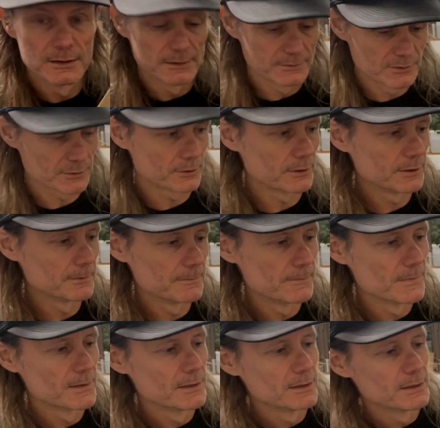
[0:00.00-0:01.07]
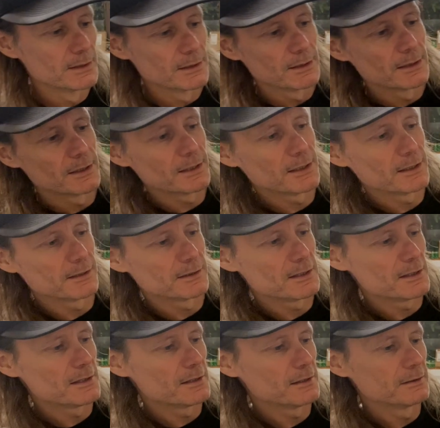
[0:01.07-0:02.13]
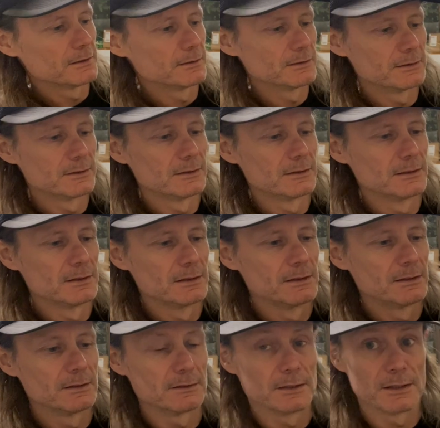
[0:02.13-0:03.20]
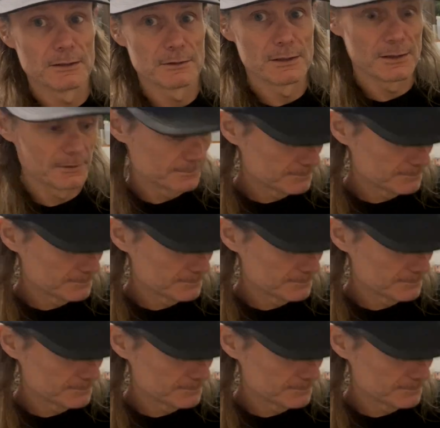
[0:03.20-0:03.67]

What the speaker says: sorry, here and here and here and here.